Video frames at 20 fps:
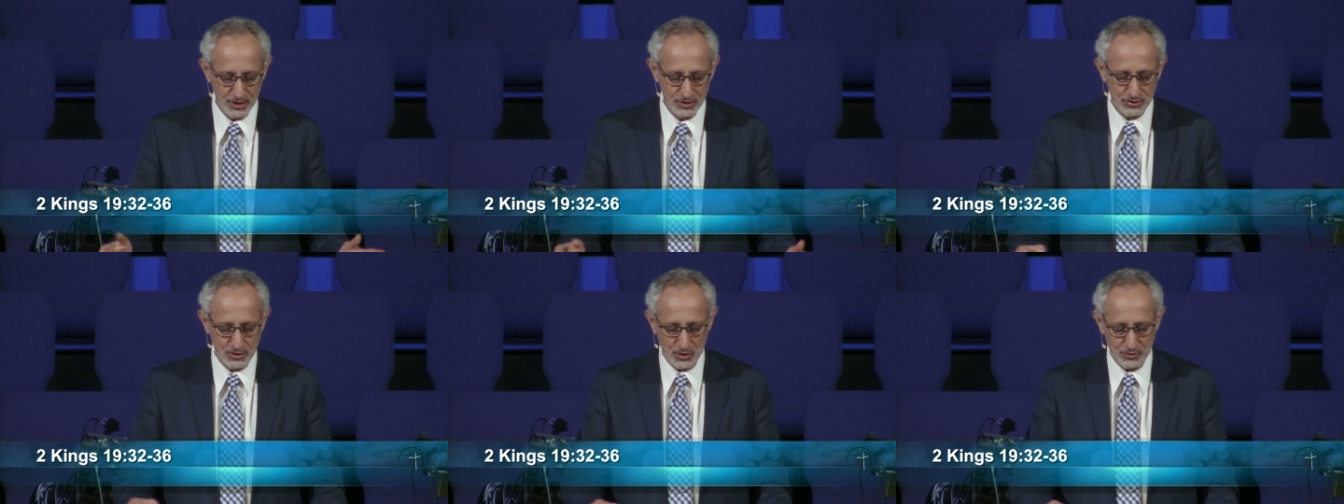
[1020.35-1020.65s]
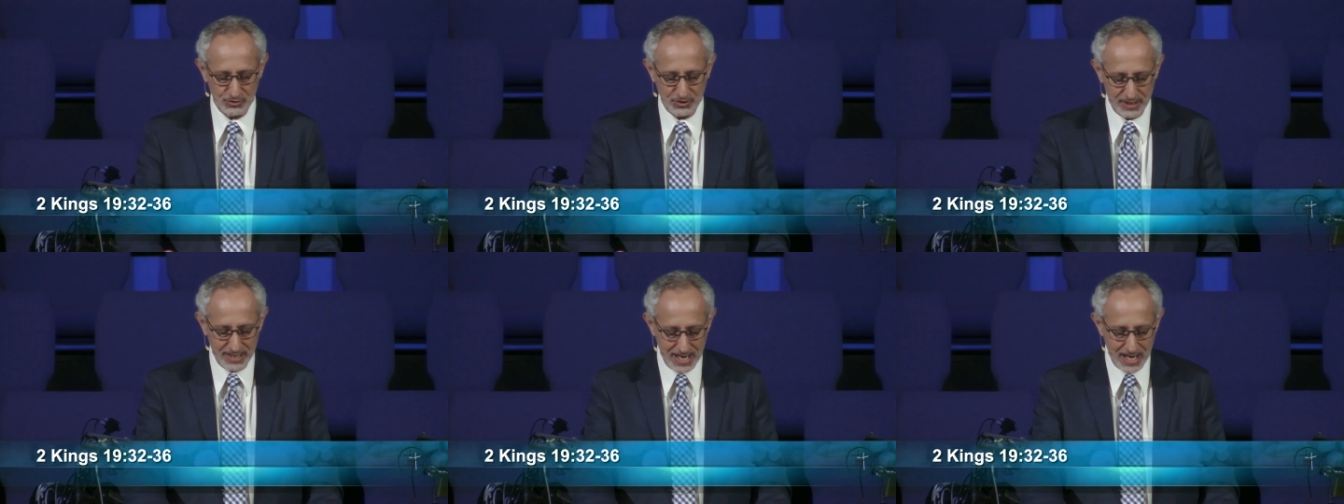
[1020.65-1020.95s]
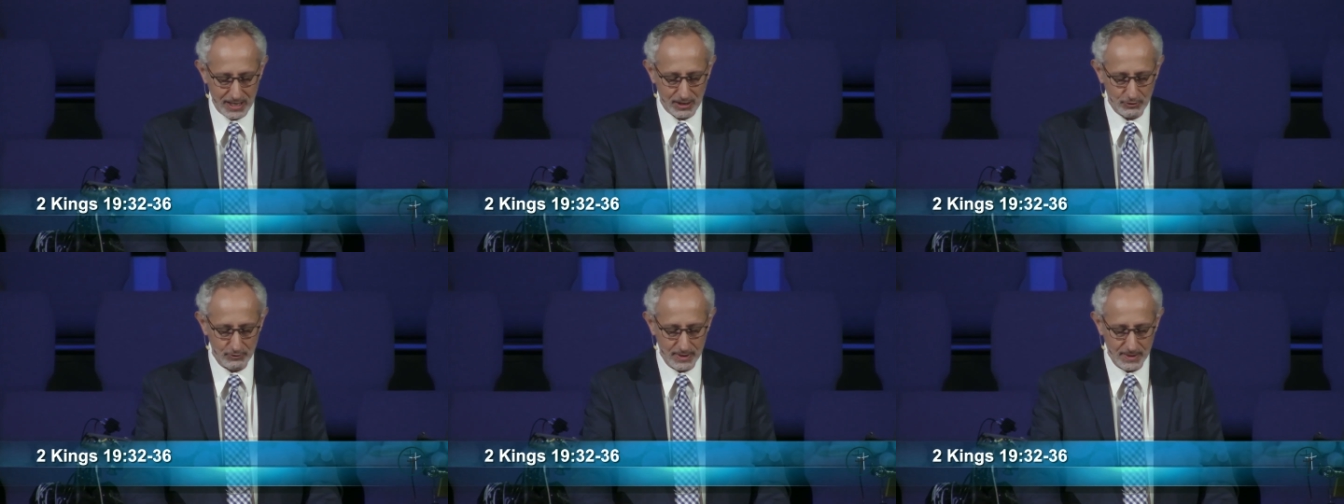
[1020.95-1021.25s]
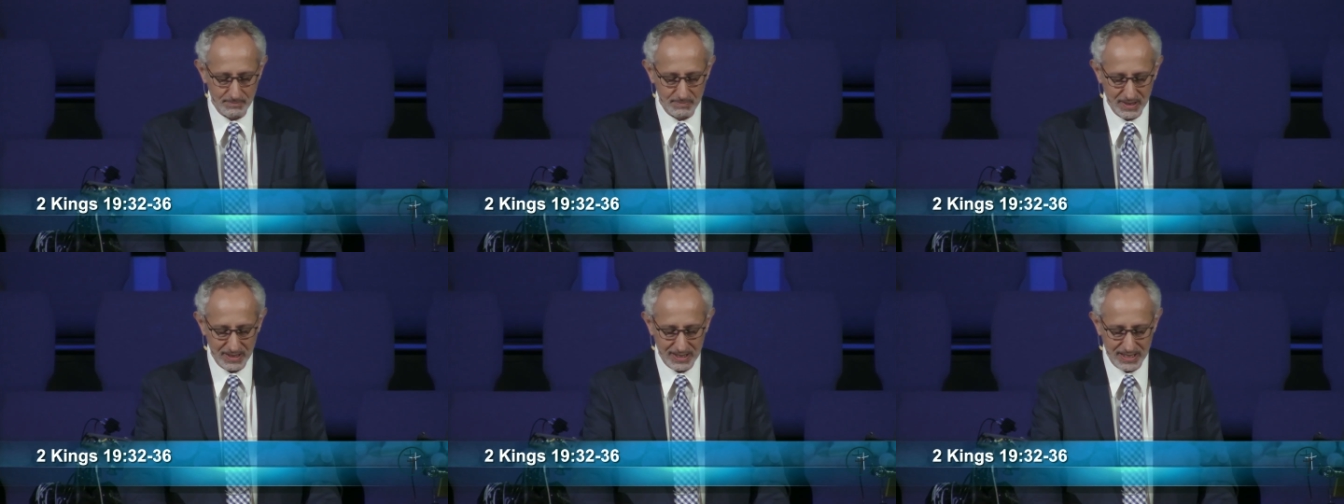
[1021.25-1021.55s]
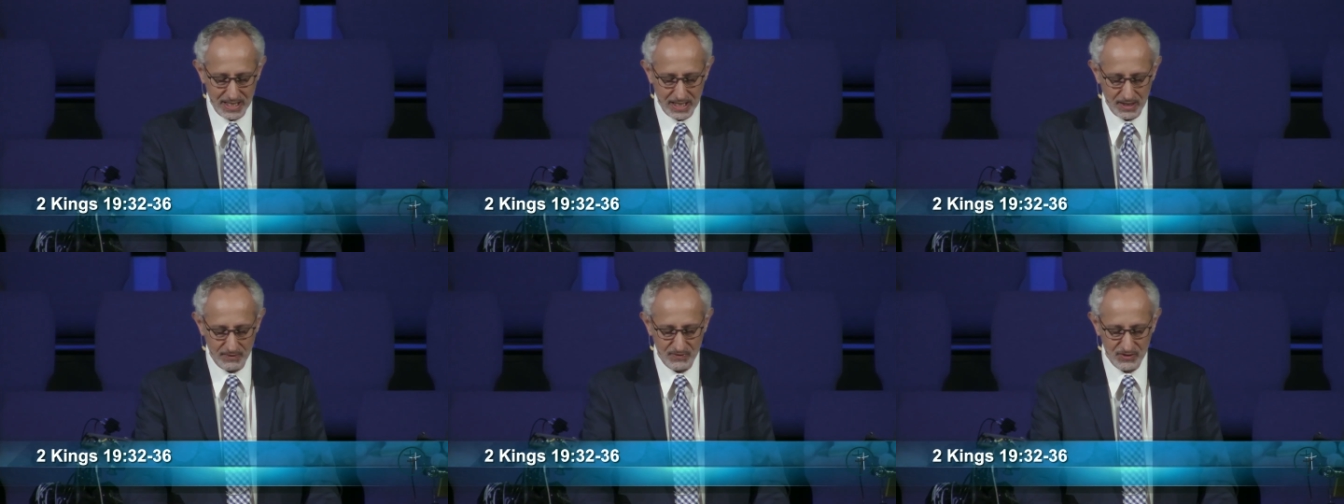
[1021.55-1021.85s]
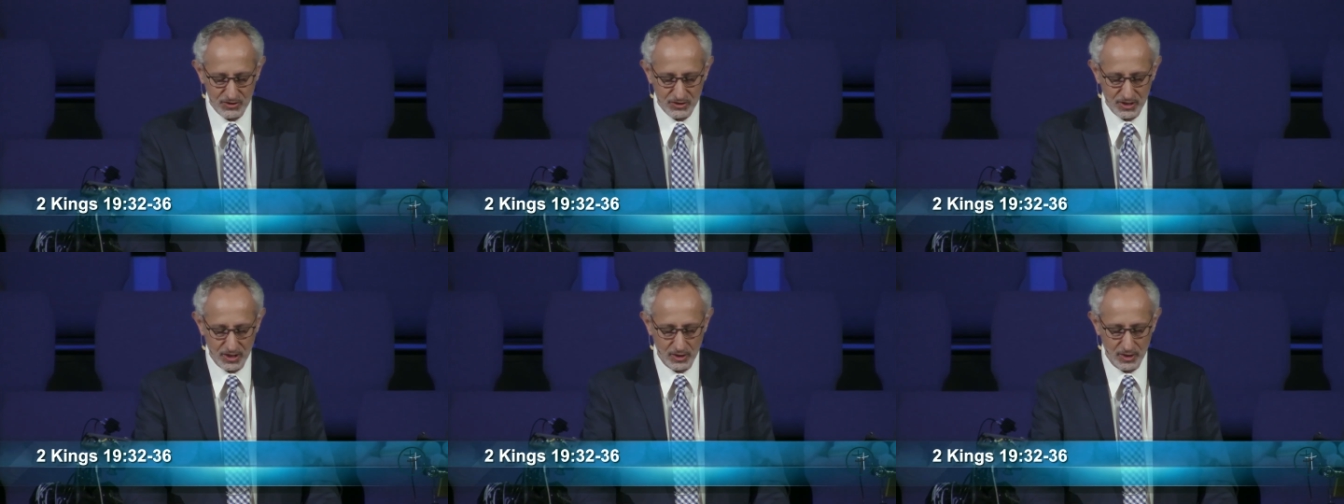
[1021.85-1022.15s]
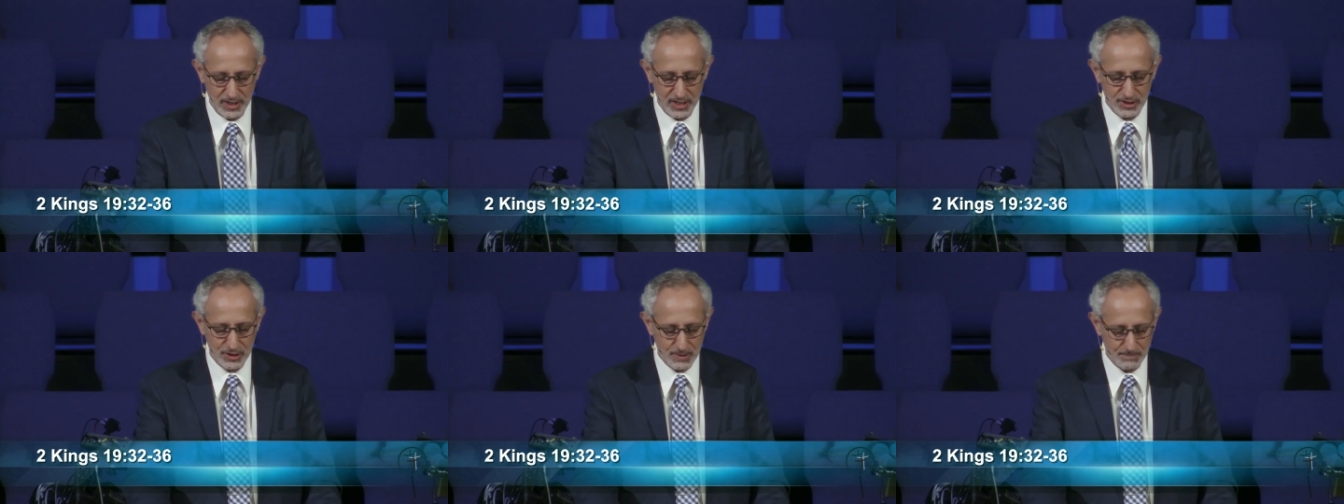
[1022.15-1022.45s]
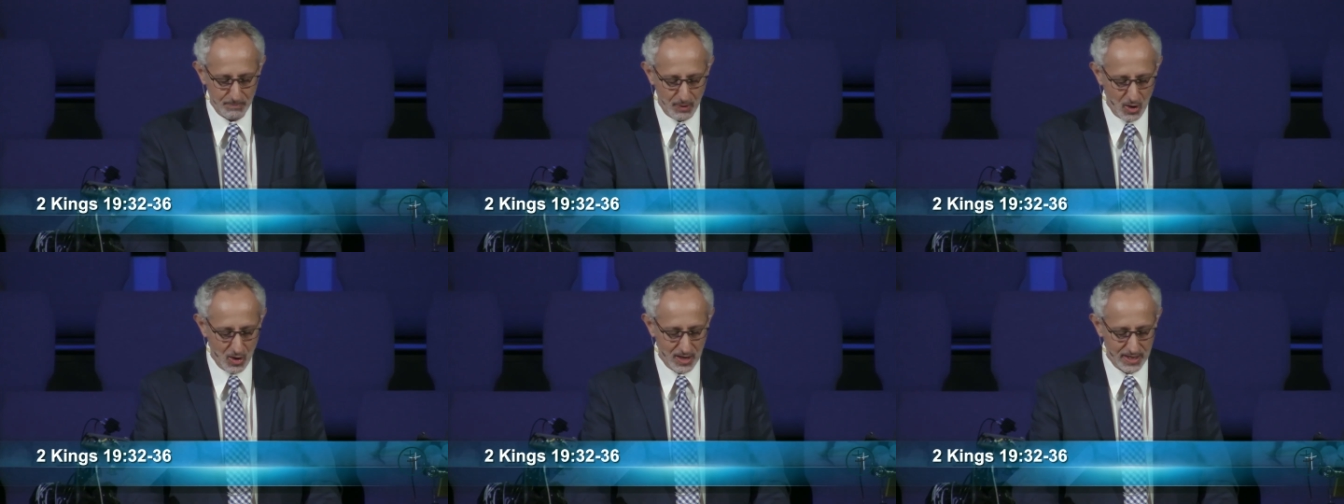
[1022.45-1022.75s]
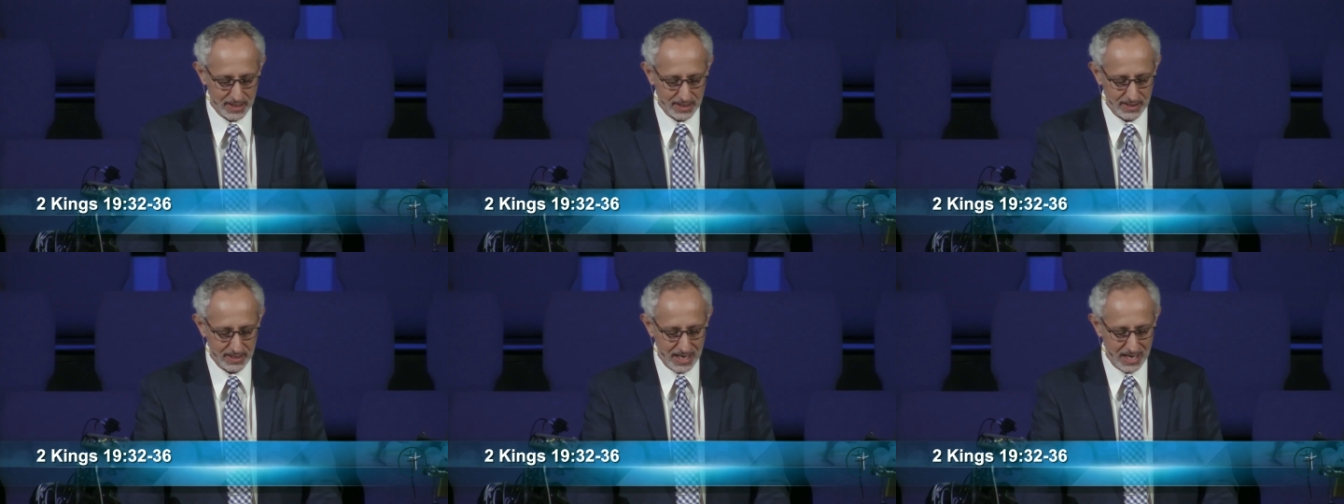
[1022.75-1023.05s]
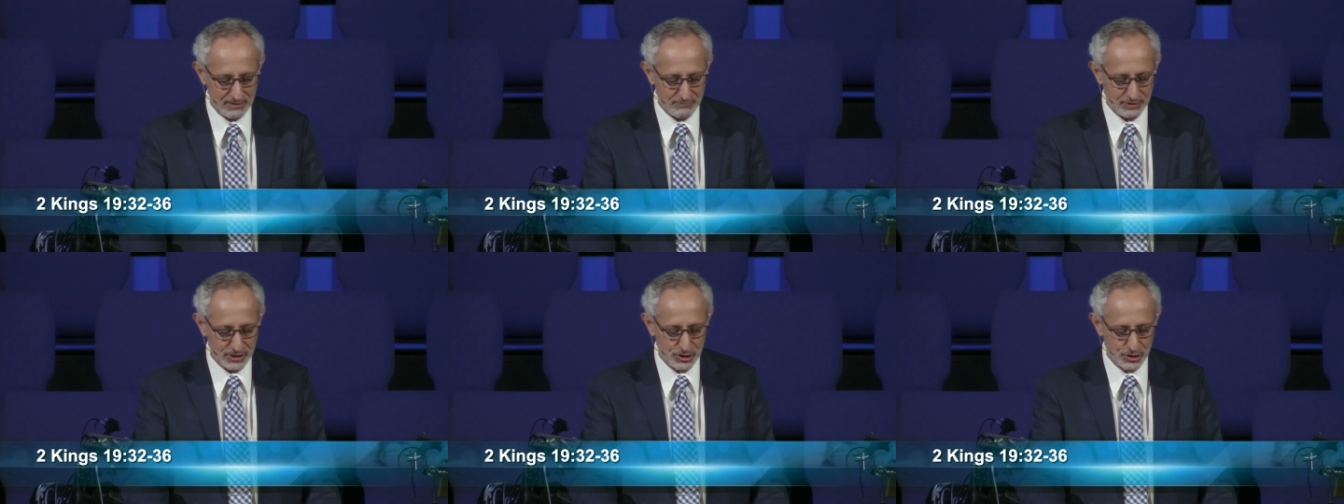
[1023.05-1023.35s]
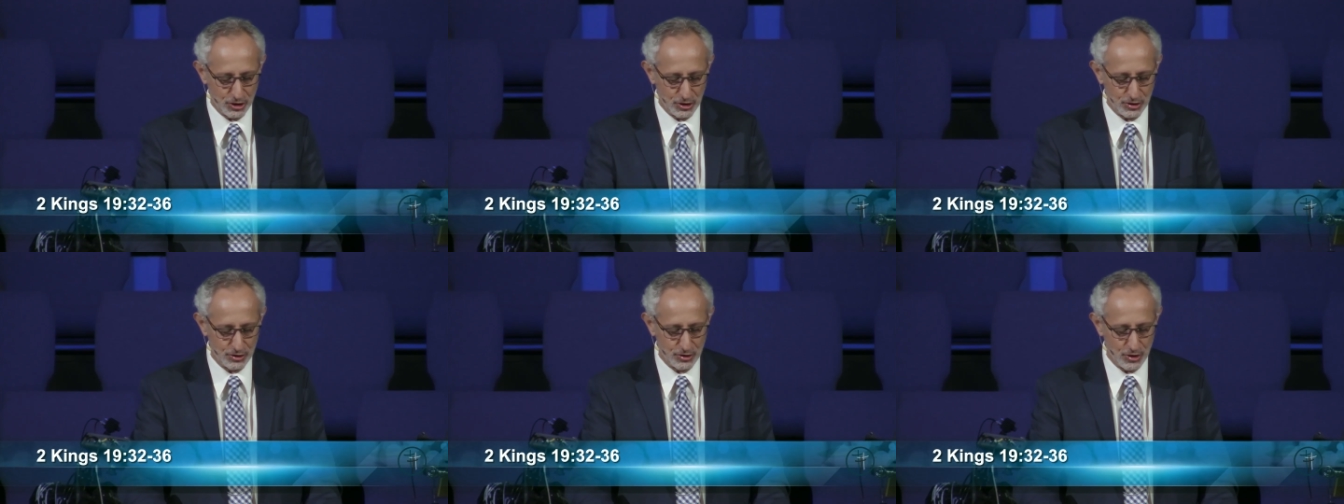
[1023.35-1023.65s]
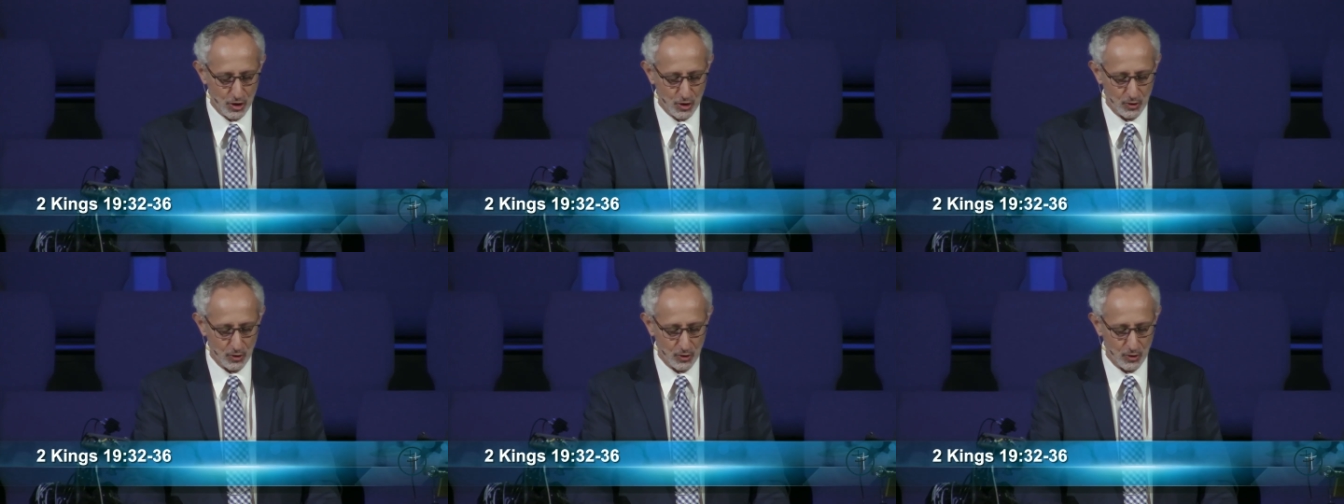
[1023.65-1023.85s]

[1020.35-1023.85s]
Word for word: So Sennacherib, king of Assyria, departed and returned